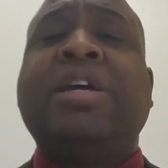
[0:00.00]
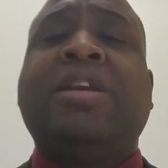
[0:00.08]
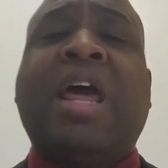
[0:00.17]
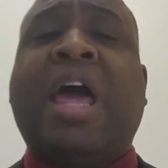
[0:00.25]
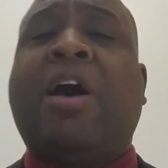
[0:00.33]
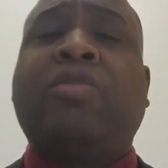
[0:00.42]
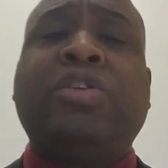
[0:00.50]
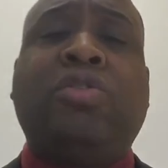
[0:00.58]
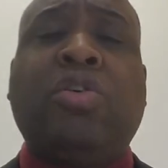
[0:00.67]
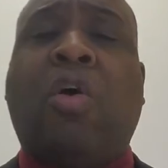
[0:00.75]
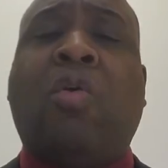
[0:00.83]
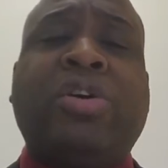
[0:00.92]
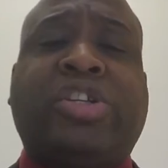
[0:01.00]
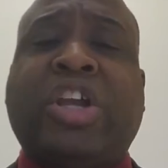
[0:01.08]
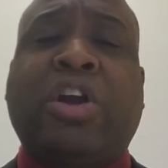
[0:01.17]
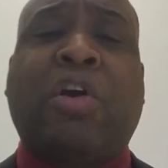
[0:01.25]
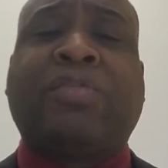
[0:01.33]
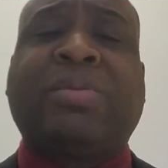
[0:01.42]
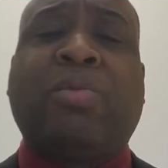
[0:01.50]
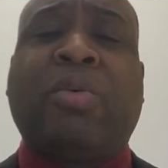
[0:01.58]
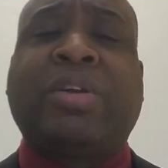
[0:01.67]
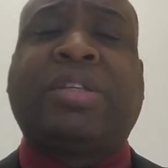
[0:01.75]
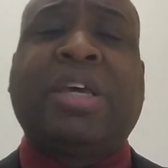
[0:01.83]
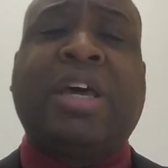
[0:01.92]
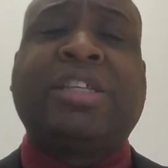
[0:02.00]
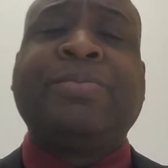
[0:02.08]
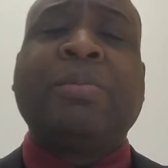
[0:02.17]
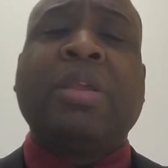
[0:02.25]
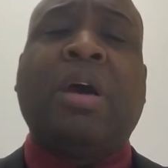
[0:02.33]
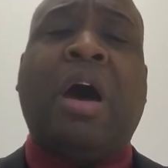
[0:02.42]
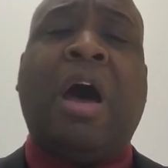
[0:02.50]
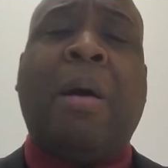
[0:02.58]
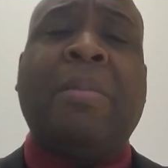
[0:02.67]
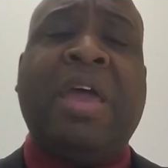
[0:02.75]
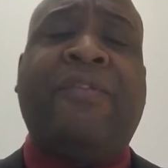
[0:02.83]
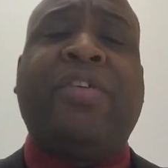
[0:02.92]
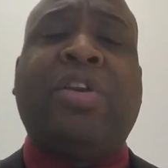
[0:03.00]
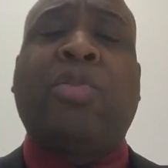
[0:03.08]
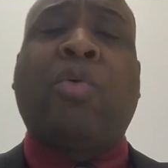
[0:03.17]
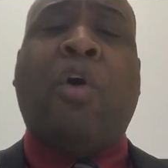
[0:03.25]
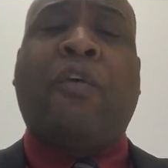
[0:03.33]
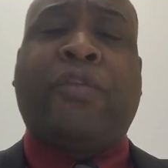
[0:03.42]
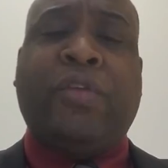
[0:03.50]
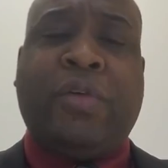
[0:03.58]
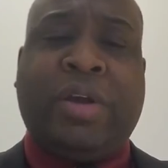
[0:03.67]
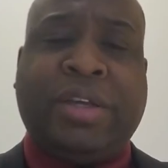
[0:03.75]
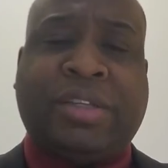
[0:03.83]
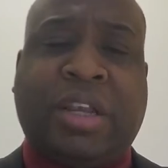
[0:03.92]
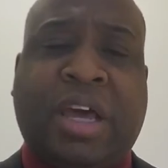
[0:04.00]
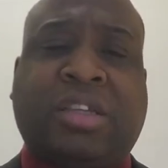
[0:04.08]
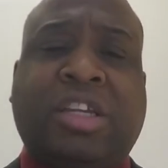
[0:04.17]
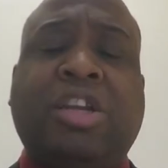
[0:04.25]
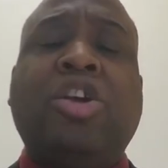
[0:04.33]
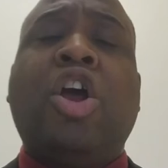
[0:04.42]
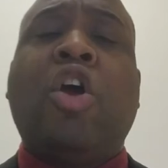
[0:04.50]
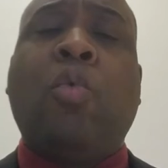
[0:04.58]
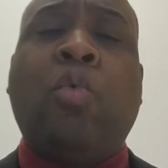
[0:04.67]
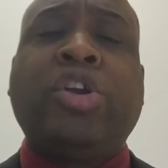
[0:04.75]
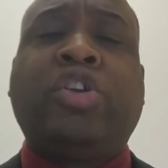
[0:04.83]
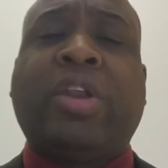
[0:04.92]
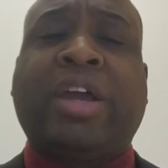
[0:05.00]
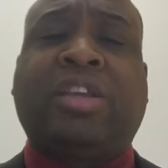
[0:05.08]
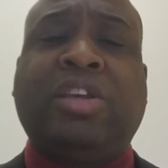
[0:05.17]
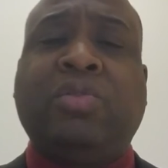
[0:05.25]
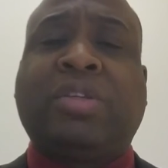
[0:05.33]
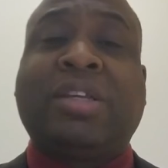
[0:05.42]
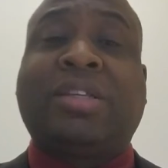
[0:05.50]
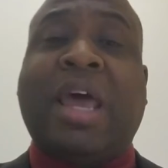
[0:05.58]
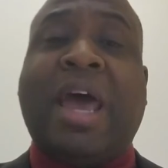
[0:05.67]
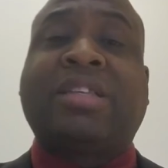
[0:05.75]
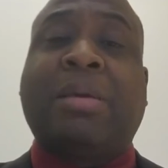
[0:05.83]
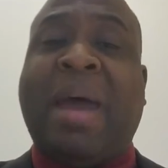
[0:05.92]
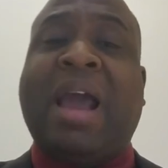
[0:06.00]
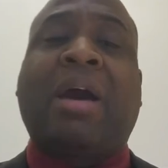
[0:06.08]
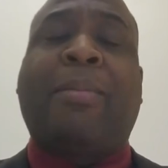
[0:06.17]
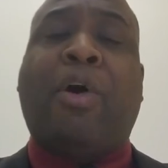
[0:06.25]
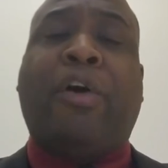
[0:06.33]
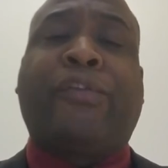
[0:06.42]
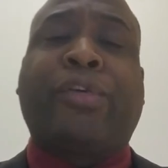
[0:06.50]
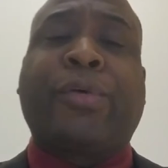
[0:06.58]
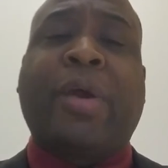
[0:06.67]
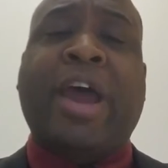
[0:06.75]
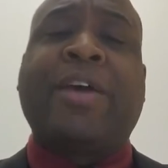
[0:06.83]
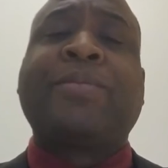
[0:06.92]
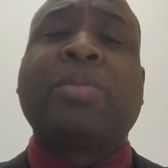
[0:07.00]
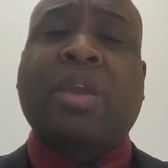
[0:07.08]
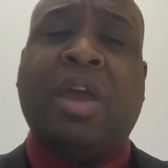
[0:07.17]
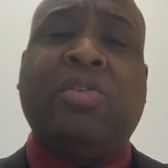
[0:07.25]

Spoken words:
Now, you can always check off somewhere where it says, if another offer is selected, would you like to use this as a backup offer, right?